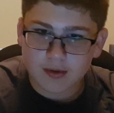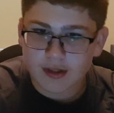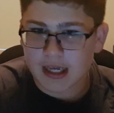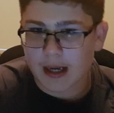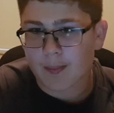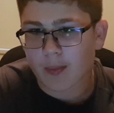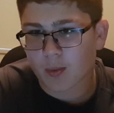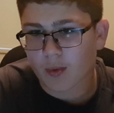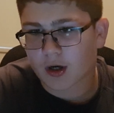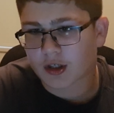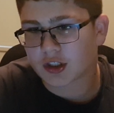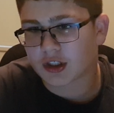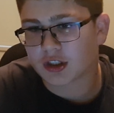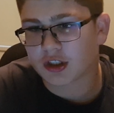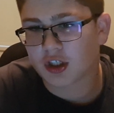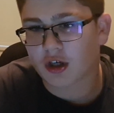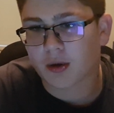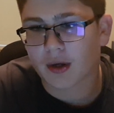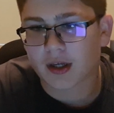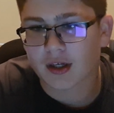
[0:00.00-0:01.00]
the Apple Watch is
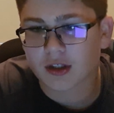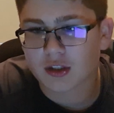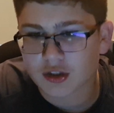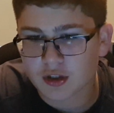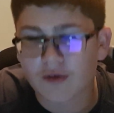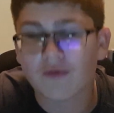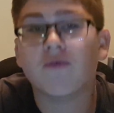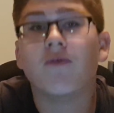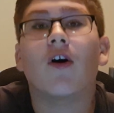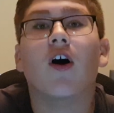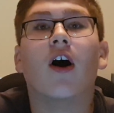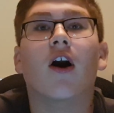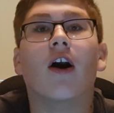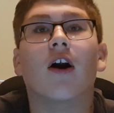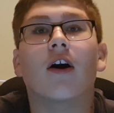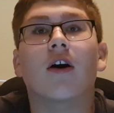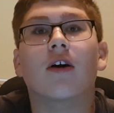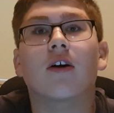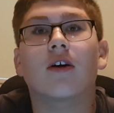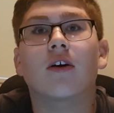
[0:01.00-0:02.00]
going so
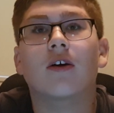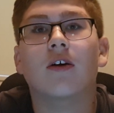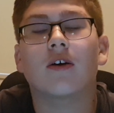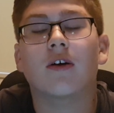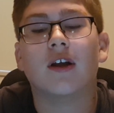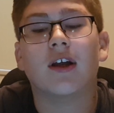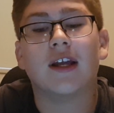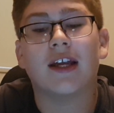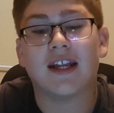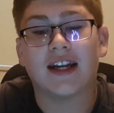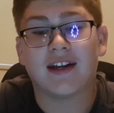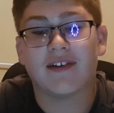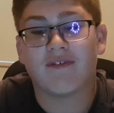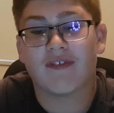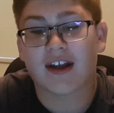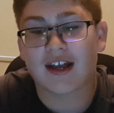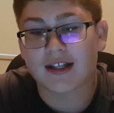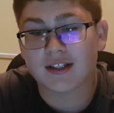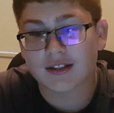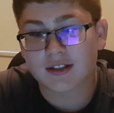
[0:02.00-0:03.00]
far in
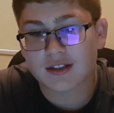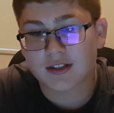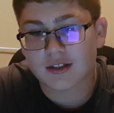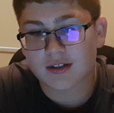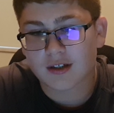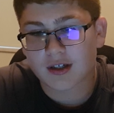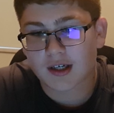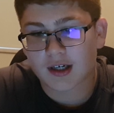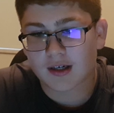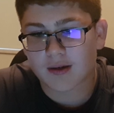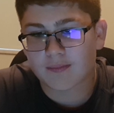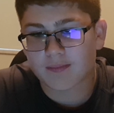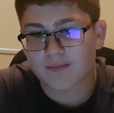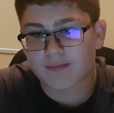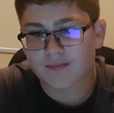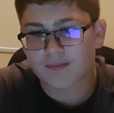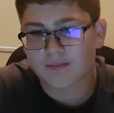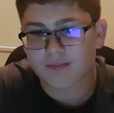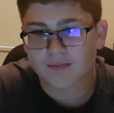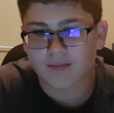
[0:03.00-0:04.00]
advanced
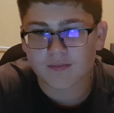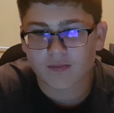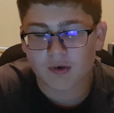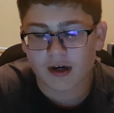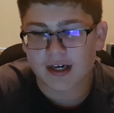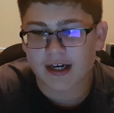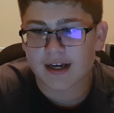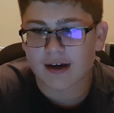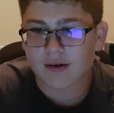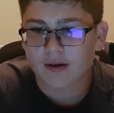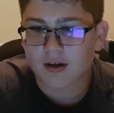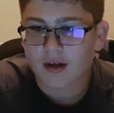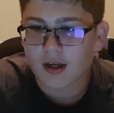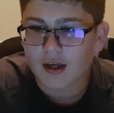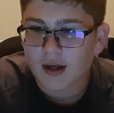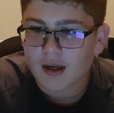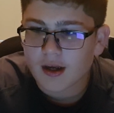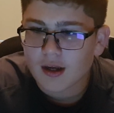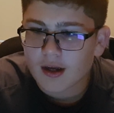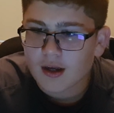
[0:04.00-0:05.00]
right now.
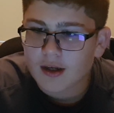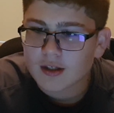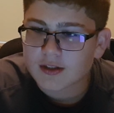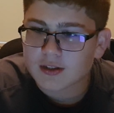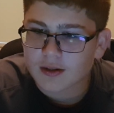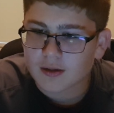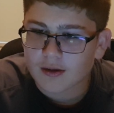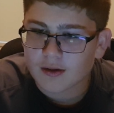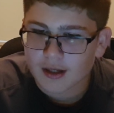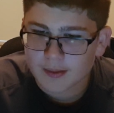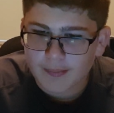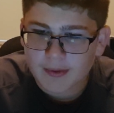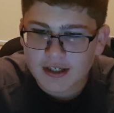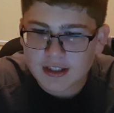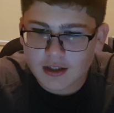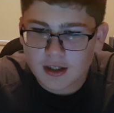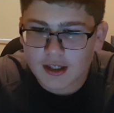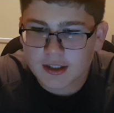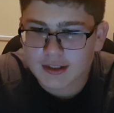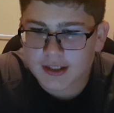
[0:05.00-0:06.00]
So it makes
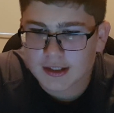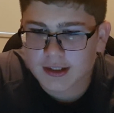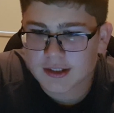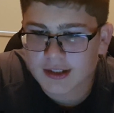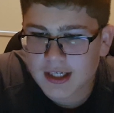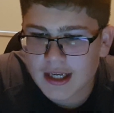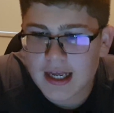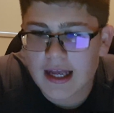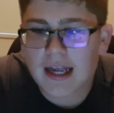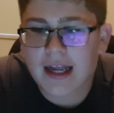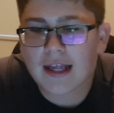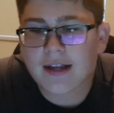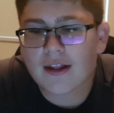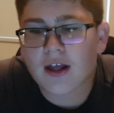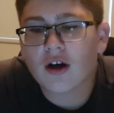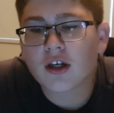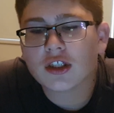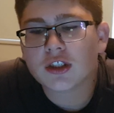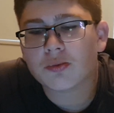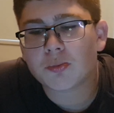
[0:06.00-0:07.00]
a lot of sense. And they
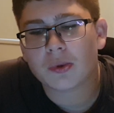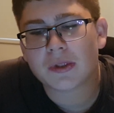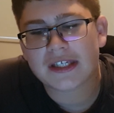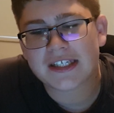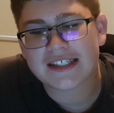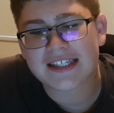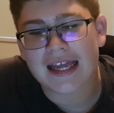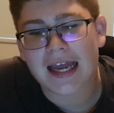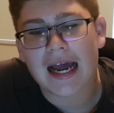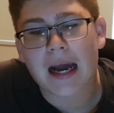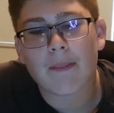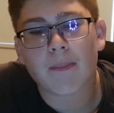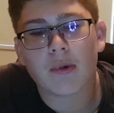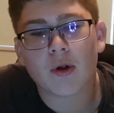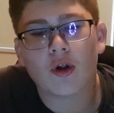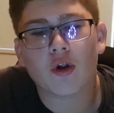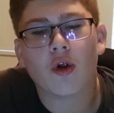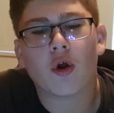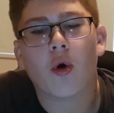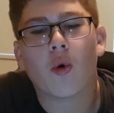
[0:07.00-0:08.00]
also released
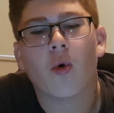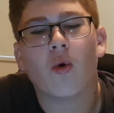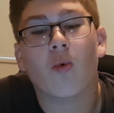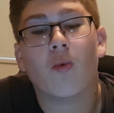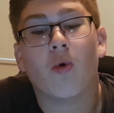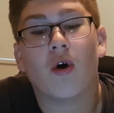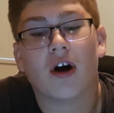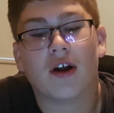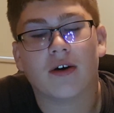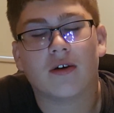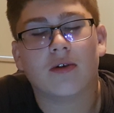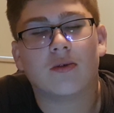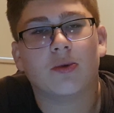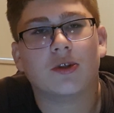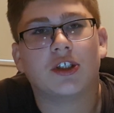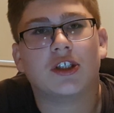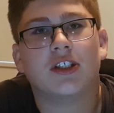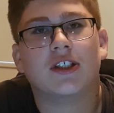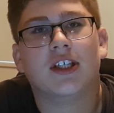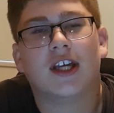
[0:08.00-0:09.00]
Apple One,
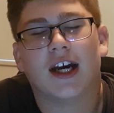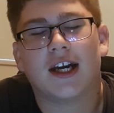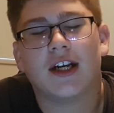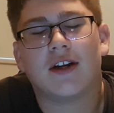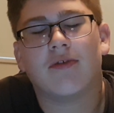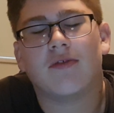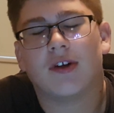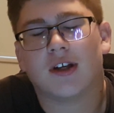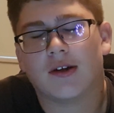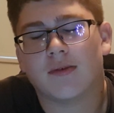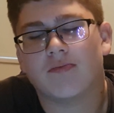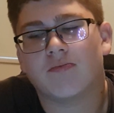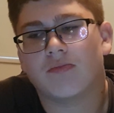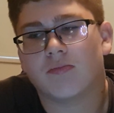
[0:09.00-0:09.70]
which is kind of a